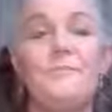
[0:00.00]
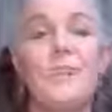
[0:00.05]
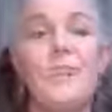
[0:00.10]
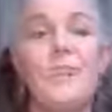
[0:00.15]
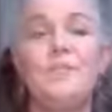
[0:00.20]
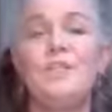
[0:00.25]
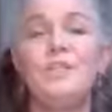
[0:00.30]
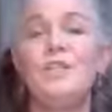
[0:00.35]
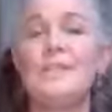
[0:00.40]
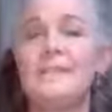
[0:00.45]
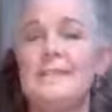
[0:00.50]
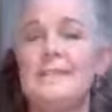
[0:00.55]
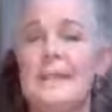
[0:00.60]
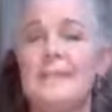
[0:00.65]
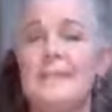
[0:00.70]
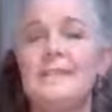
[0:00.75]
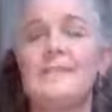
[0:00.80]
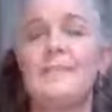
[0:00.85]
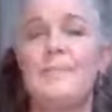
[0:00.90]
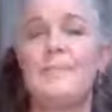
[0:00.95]
which just
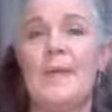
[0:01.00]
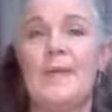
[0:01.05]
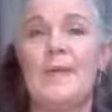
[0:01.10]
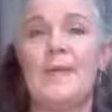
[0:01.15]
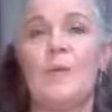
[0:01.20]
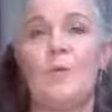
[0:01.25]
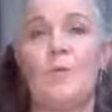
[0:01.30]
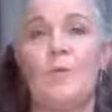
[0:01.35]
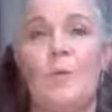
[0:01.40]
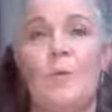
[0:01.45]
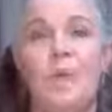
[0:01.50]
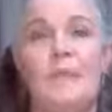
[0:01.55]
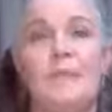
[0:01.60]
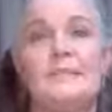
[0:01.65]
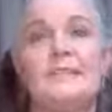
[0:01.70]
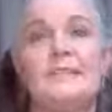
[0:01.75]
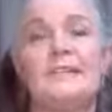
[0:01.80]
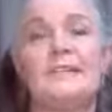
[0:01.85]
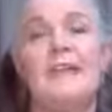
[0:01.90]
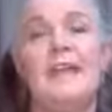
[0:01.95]
tends to make it
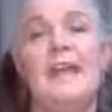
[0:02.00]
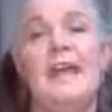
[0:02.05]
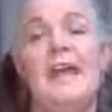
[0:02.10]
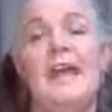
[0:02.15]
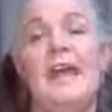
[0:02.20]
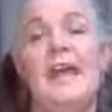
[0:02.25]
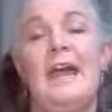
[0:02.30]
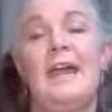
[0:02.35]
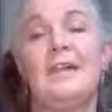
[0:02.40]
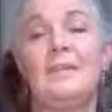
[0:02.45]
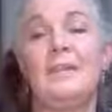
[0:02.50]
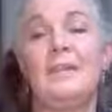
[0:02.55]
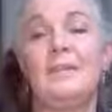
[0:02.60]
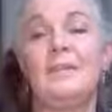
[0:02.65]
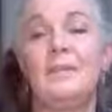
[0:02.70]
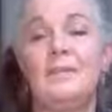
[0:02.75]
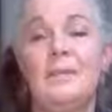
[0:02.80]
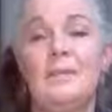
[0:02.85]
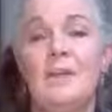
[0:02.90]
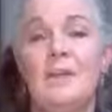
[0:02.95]
worse. And
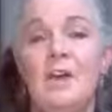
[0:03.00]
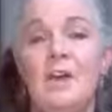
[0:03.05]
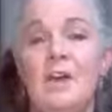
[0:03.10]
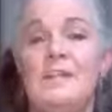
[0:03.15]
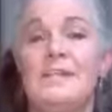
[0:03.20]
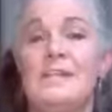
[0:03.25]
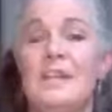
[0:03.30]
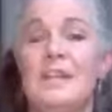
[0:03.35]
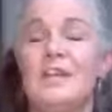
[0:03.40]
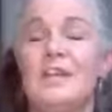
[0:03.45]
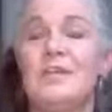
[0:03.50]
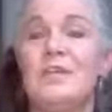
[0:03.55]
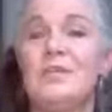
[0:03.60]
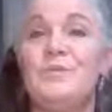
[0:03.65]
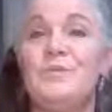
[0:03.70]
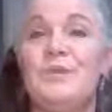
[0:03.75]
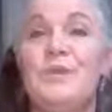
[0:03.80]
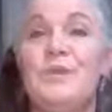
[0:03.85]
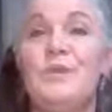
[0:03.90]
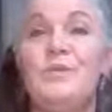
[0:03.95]
Lepidolite is actually
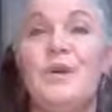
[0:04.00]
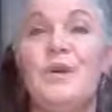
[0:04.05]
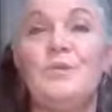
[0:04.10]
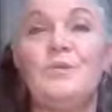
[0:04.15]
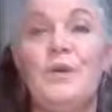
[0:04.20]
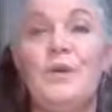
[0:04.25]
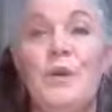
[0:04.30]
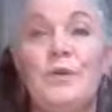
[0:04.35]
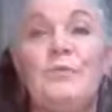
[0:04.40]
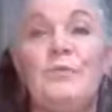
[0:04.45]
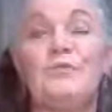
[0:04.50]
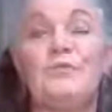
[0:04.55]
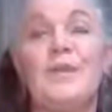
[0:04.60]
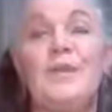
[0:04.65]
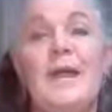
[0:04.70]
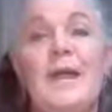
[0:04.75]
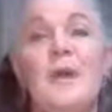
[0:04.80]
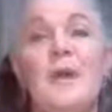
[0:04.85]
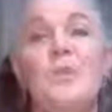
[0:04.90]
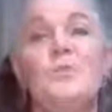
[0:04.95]
really well known for
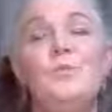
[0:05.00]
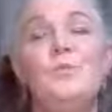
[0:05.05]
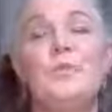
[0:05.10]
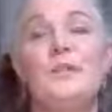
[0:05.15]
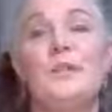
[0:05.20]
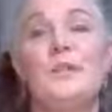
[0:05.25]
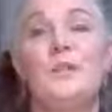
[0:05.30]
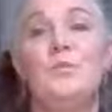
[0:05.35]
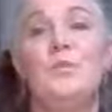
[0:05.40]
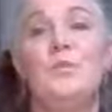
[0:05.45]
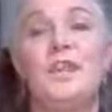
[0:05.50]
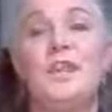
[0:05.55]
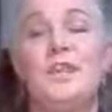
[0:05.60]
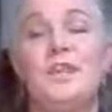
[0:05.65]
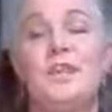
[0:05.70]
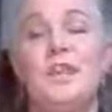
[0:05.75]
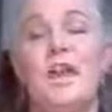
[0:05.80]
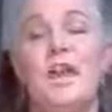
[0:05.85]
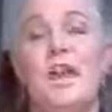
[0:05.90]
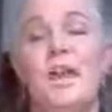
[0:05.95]
helping with
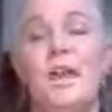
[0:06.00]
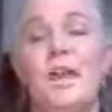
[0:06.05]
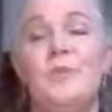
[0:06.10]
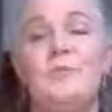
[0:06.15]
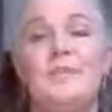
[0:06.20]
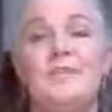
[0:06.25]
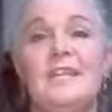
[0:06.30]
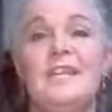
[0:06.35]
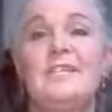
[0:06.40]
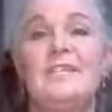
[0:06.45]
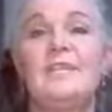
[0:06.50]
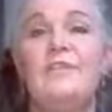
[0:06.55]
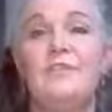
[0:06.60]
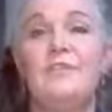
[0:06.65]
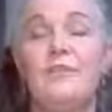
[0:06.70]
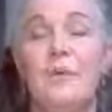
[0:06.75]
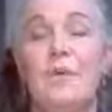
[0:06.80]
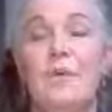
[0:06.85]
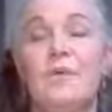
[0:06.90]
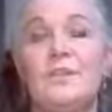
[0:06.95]
obsessive
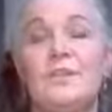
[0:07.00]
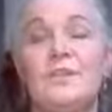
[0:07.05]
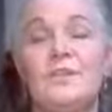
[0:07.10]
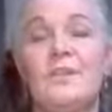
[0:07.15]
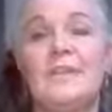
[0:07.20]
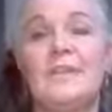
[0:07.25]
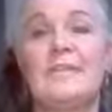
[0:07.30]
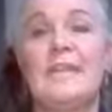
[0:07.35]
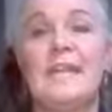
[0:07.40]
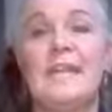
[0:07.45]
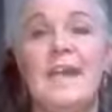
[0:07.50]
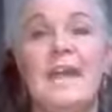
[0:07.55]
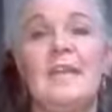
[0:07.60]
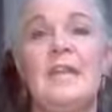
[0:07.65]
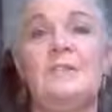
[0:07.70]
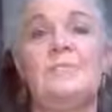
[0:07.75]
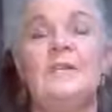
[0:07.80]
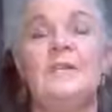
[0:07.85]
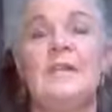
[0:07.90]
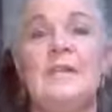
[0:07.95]
thoughts. Once
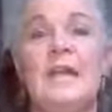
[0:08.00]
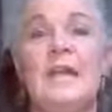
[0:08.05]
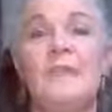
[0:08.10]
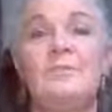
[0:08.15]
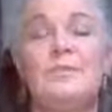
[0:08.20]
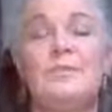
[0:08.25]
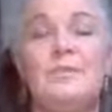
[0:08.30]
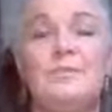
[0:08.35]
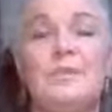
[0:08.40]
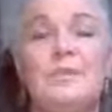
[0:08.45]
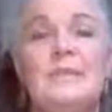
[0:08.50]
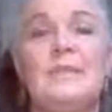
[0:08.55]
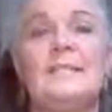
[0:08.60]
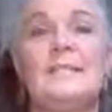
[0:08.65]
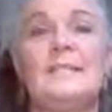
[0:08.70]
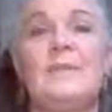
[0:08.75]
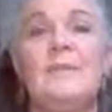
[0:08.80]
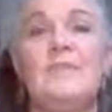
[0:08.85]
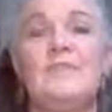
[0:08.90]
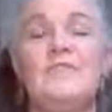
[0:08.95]
again, being able to bring in
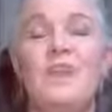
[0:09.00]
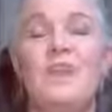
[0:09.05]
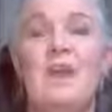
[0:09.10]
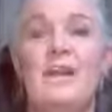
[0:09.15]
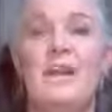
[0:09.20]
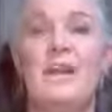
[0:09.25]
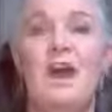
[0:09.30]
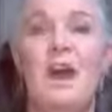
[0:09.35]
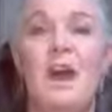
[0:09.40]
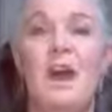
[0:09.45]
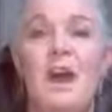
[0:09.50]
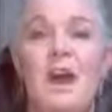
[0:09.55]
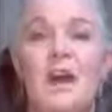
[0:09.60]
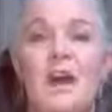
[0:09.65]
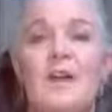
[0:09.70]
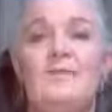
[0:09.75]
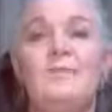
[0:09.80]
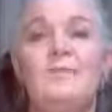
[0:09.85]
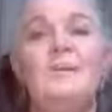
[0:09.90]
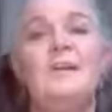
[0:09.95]
some of that
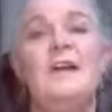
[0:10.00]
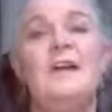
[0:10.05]
calm